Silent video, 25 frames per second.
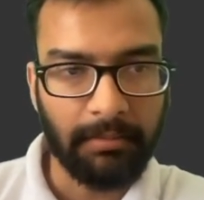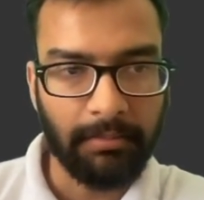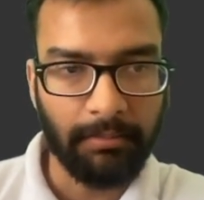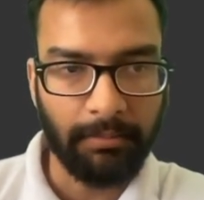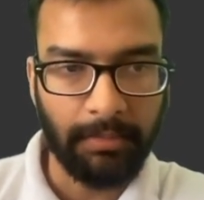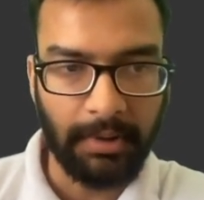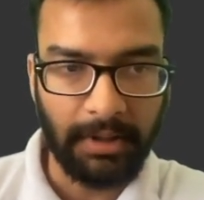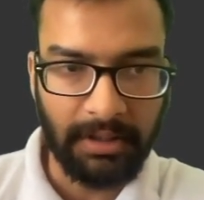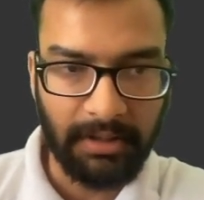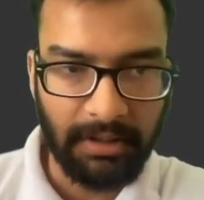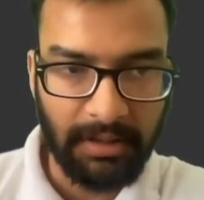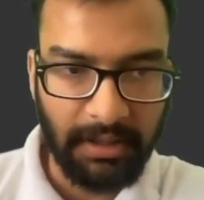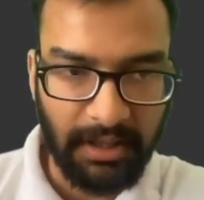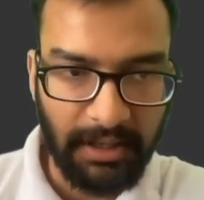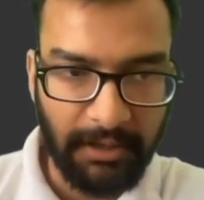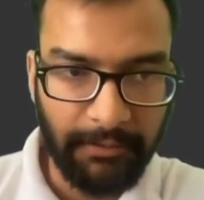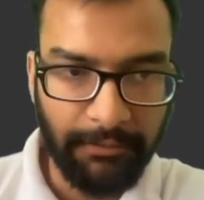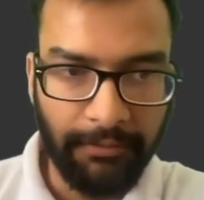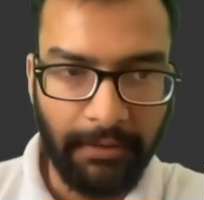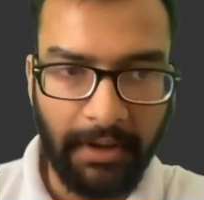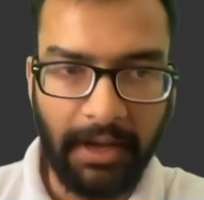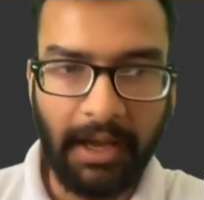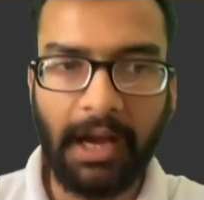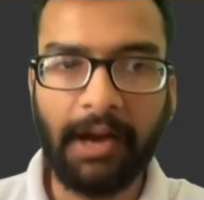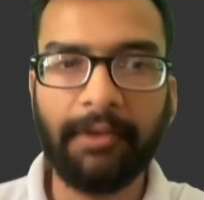but if
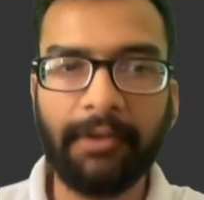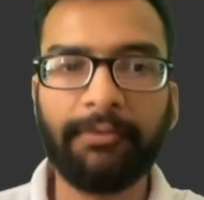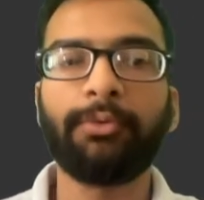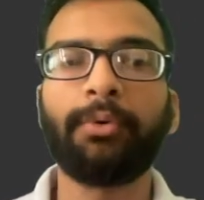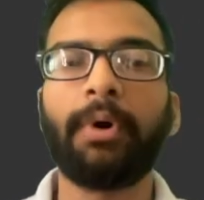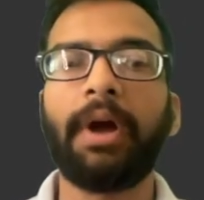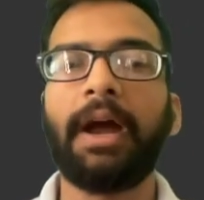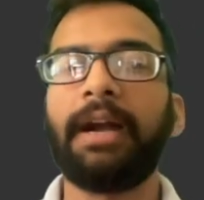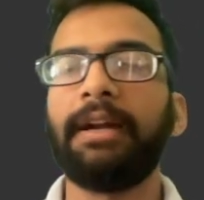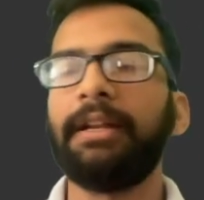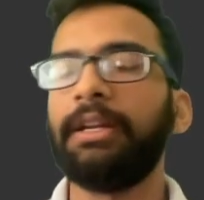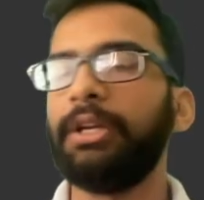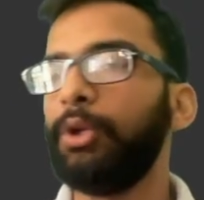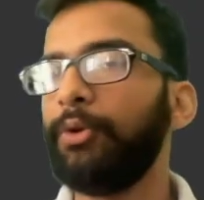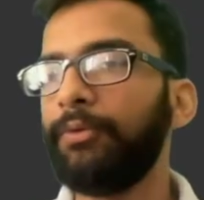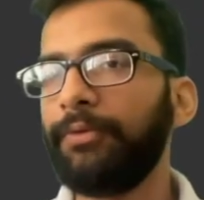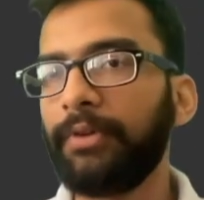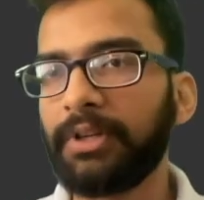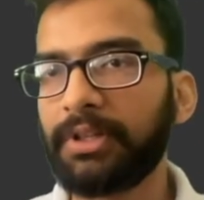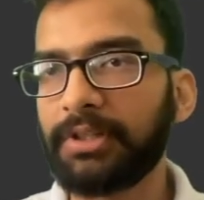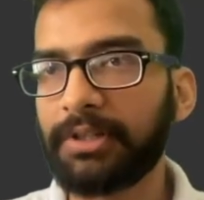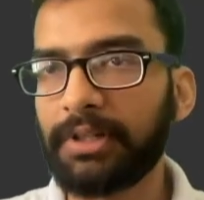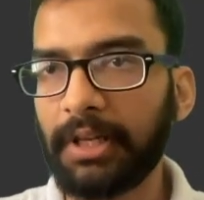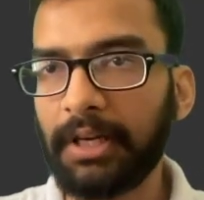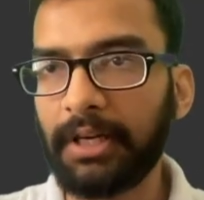I have to add a new
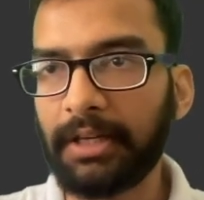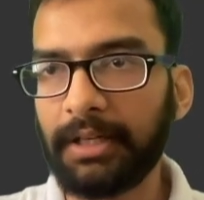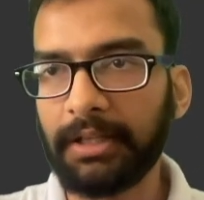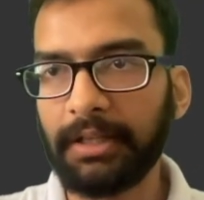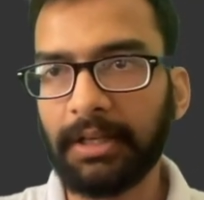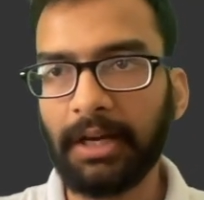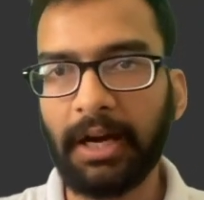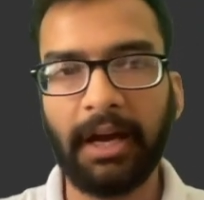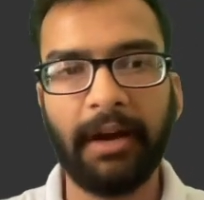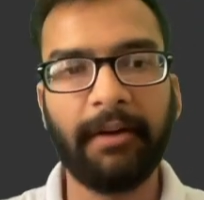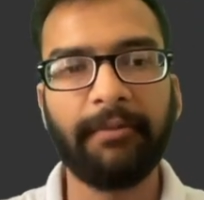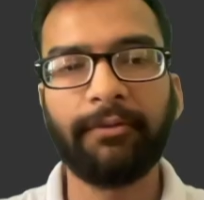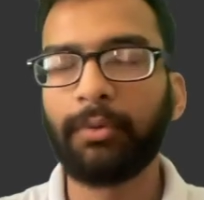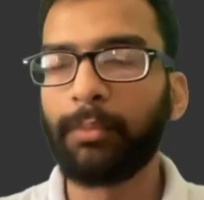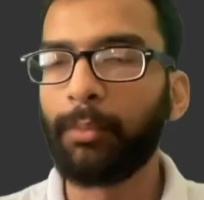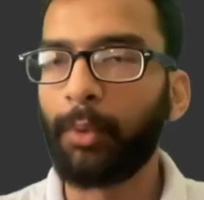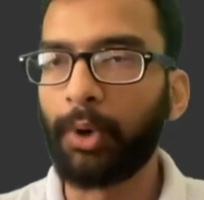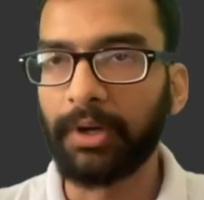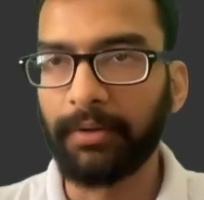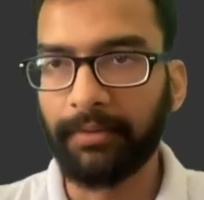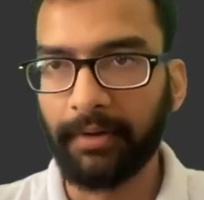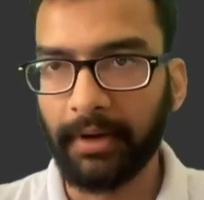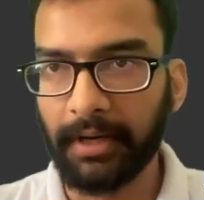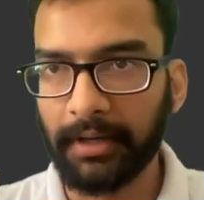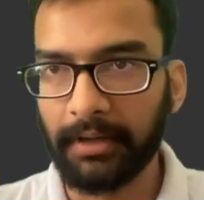functionality, I have to
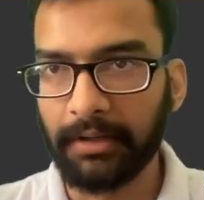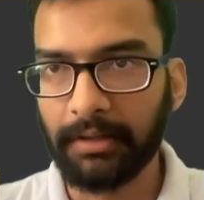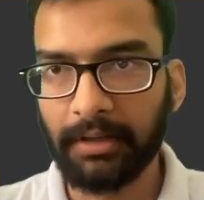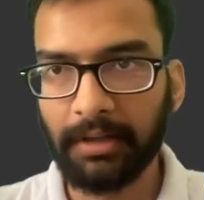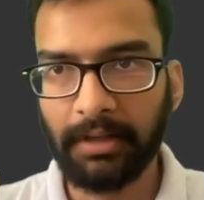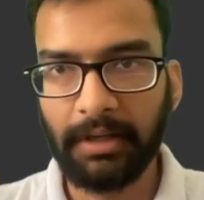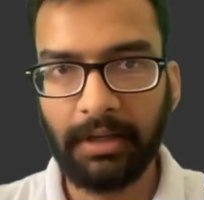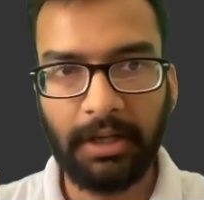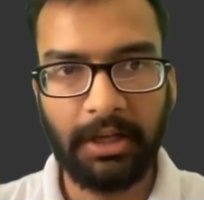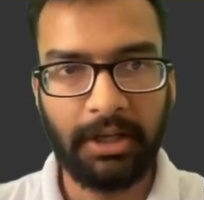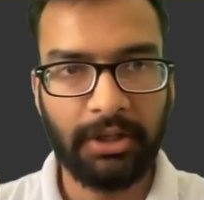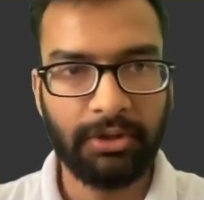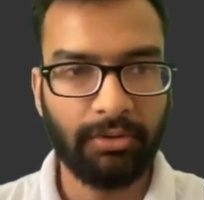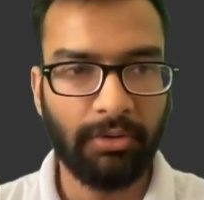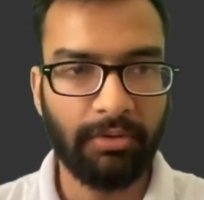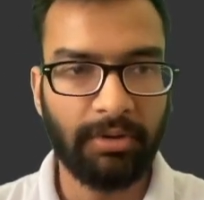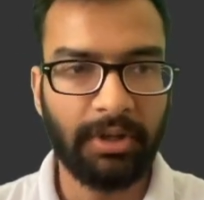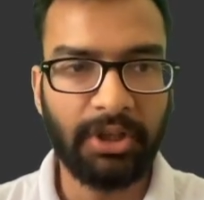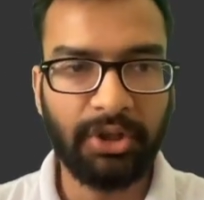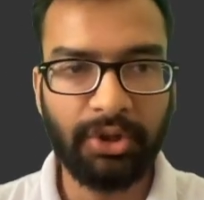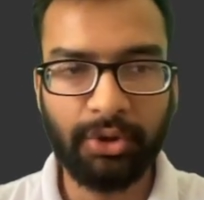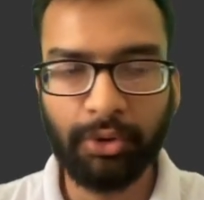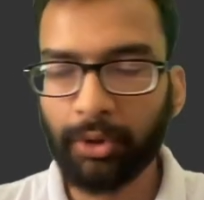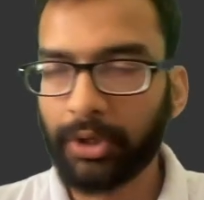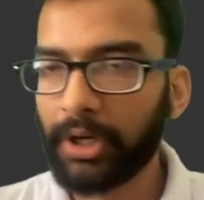modify it. So this
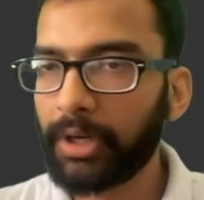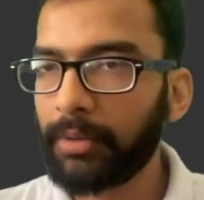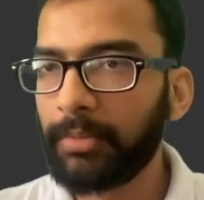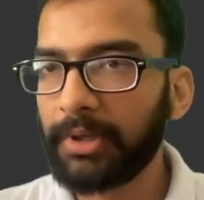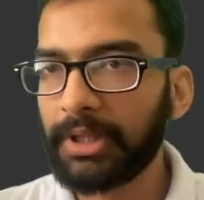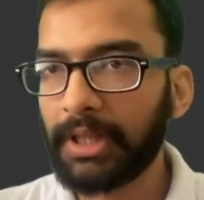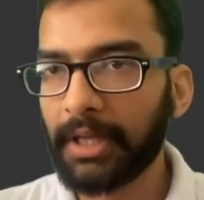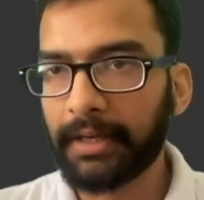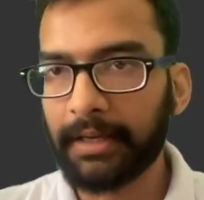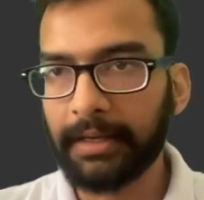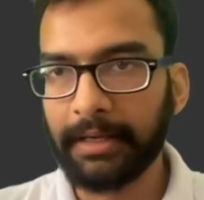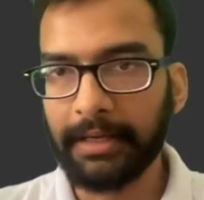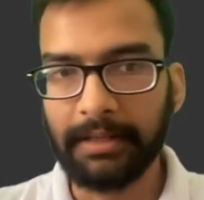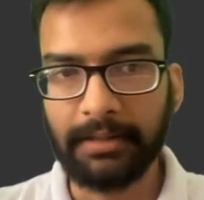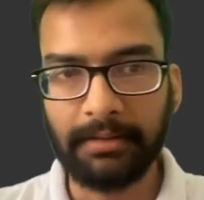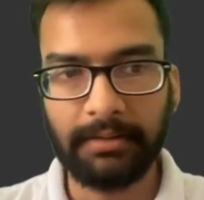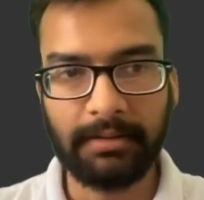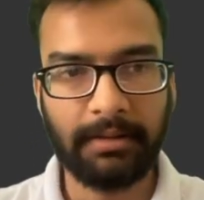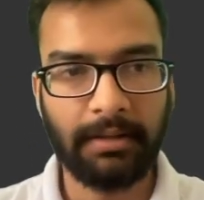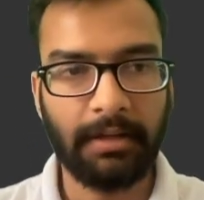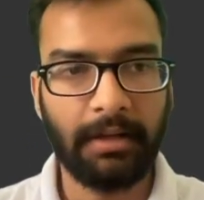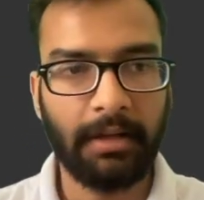shouldn't be the case,